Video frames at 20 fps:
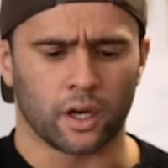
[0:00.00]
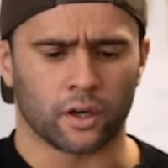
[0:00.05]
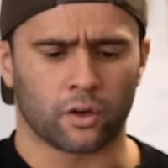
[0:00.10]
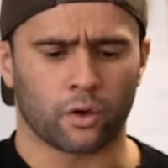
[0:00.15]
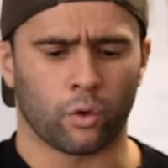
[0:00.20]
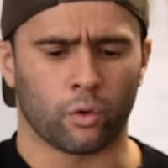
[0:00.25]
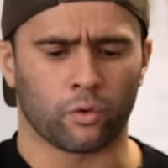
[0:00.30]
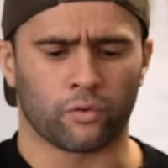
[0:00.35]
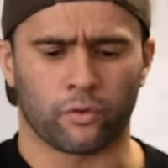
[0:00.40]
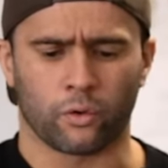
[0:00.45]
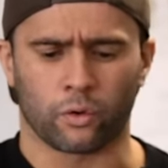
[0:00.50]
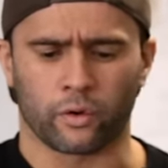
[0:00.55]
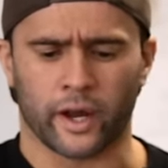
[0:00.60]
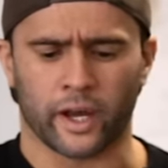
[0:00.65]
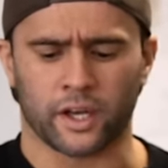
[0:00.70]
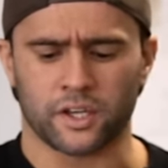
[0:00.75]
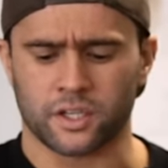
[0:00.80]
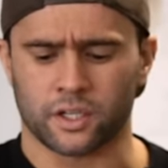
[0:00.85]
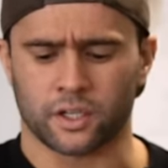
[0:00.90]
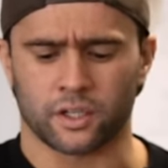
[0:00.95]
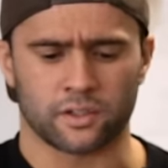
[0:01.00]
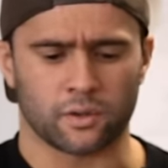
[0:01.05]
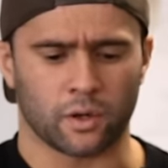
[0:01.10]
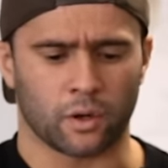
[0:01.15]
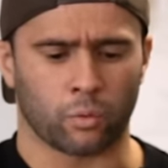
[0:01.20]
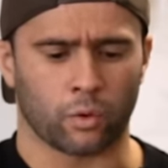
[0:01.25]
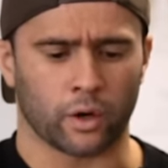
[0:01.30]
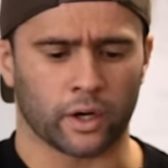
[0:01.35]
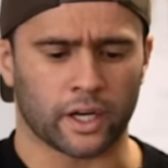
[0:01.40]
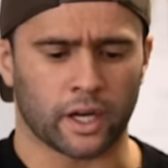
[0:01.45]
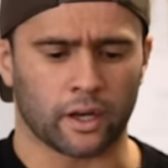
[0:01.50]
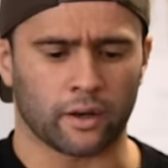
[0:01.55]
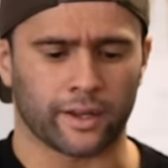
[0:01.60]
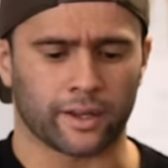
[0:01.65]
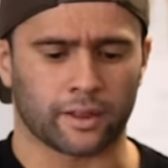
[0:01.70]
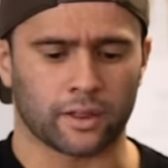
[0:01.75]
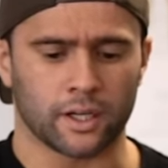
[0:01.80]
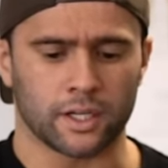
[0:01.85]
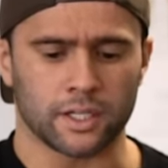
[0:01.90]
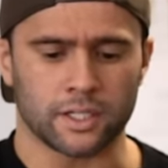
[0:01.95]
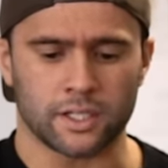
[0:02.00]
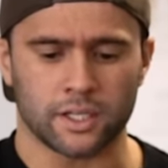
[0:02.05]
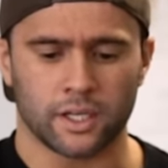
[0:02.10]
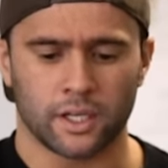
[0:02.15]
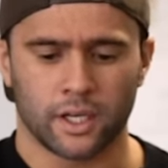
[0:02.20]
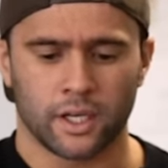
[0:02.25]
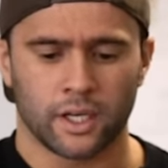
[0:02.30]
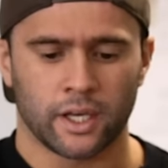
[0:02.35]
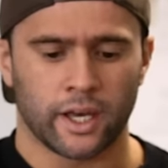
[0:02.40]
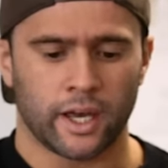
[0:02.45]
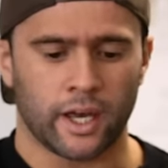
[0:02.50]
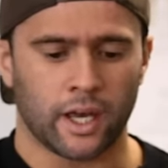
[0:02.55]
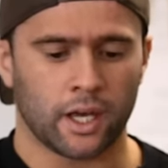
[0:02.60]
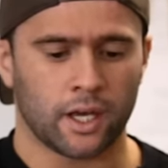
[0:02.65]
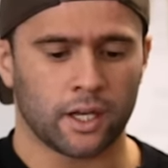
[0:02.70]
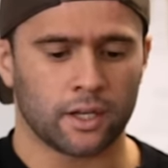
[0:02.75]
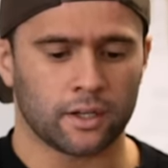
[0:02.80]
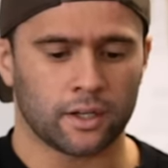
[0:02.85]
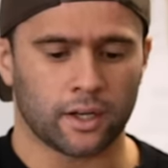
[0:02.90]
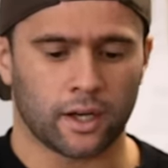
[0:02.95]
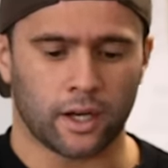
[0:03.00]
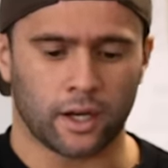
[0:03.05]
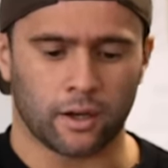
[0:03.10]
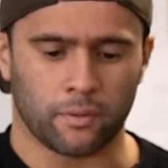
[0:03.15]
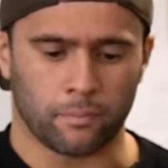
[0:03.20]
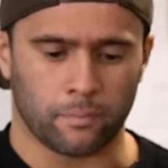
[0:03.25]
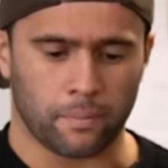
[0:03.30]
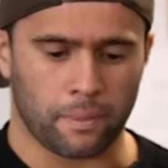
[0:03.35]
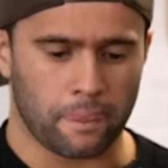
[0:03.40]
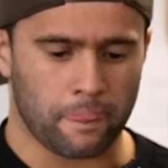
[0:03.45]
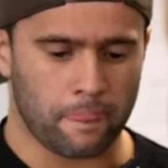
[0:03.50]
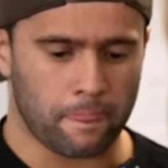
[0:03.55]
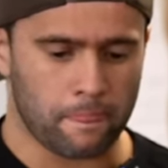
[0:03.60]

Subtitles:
called for action in a workout like this. And don't